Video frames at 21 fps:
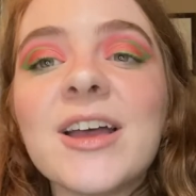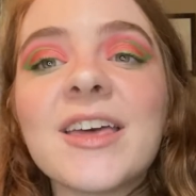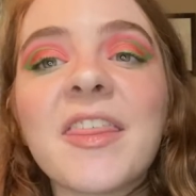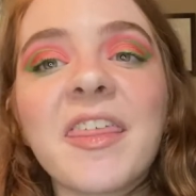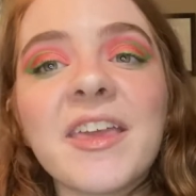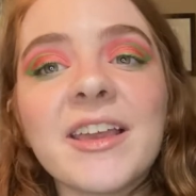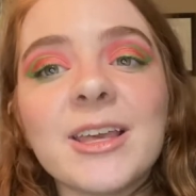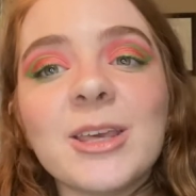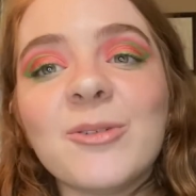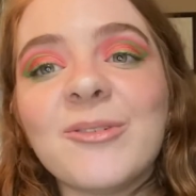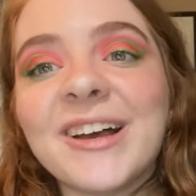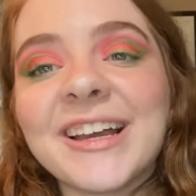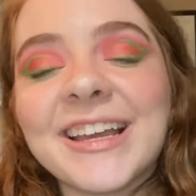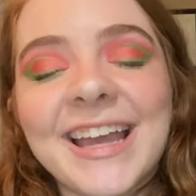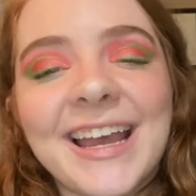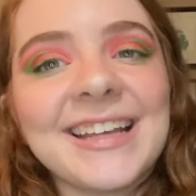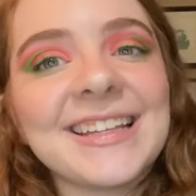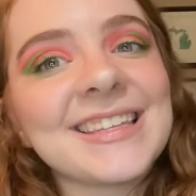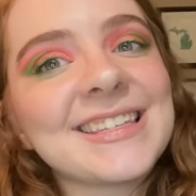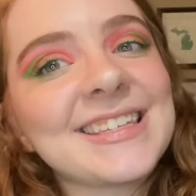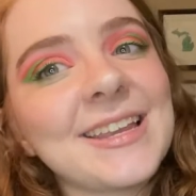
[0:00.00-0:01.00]
Thank you
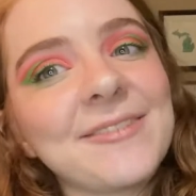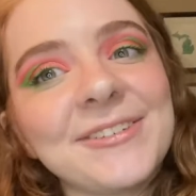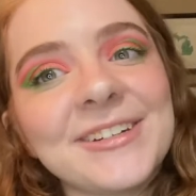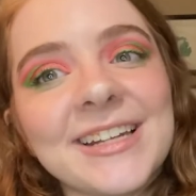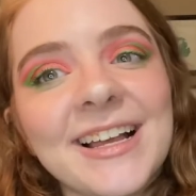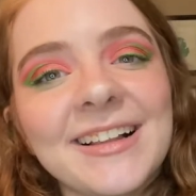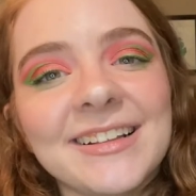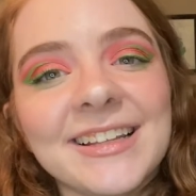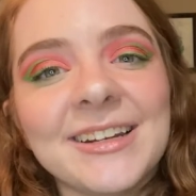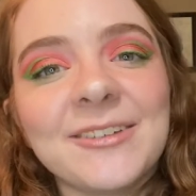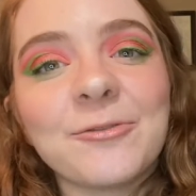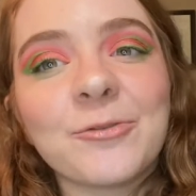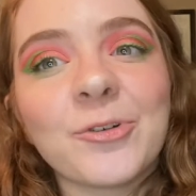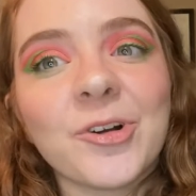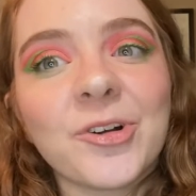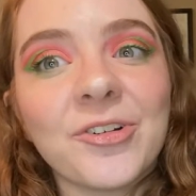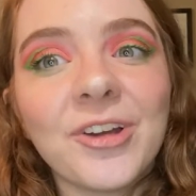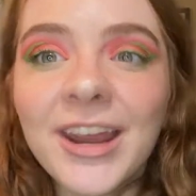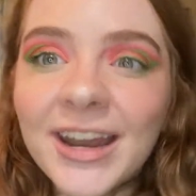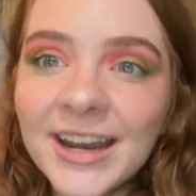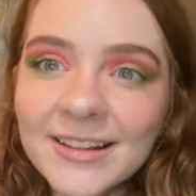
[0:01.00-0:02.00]
again, Stefan Dellen, for
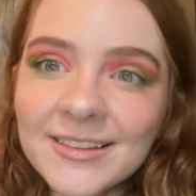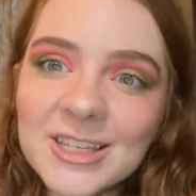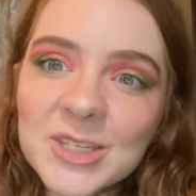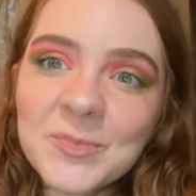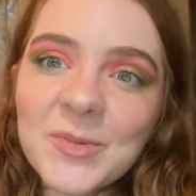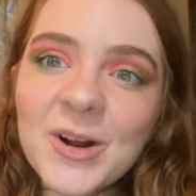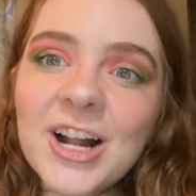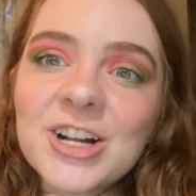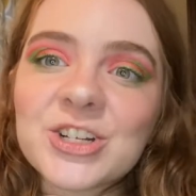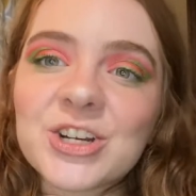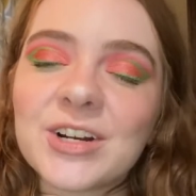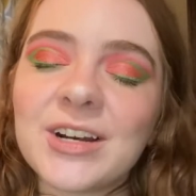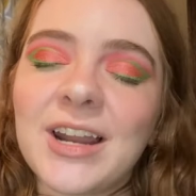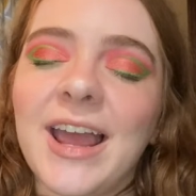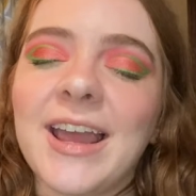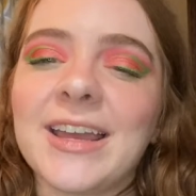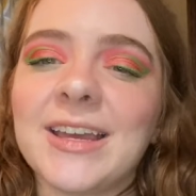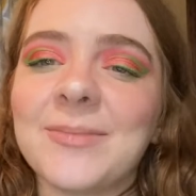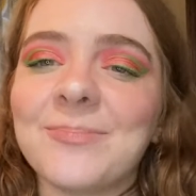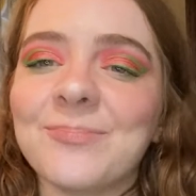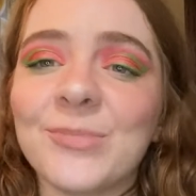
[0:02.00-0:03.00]
creating this project.
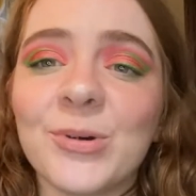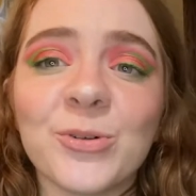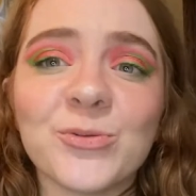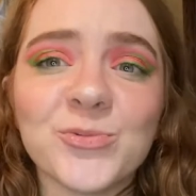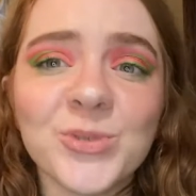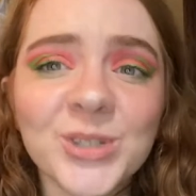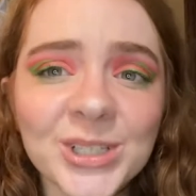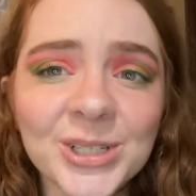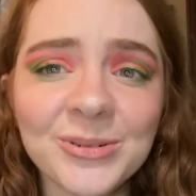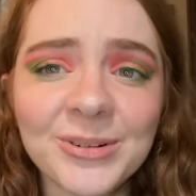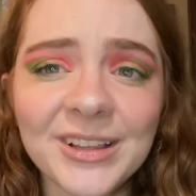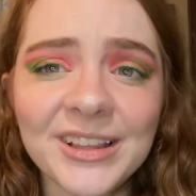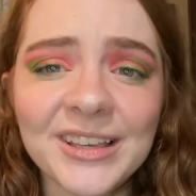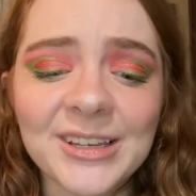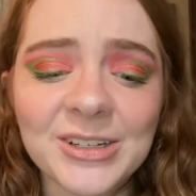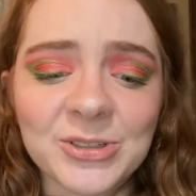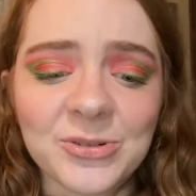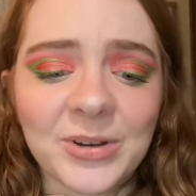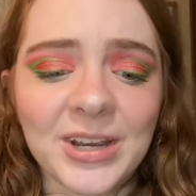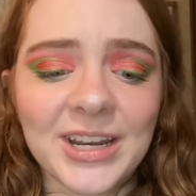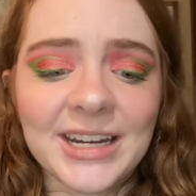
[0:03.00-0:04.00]
I am really, really
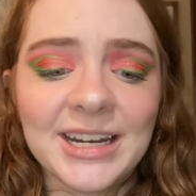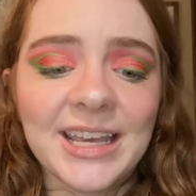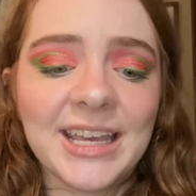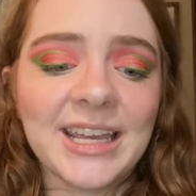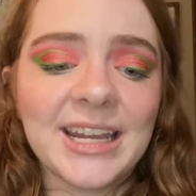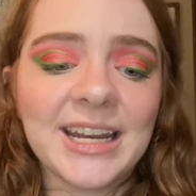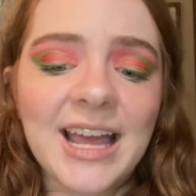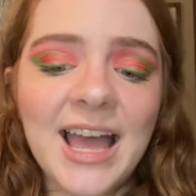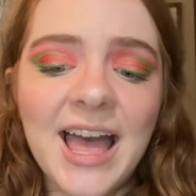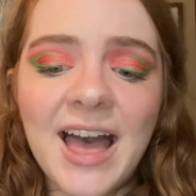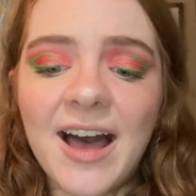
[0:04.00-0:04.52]
enjoying it.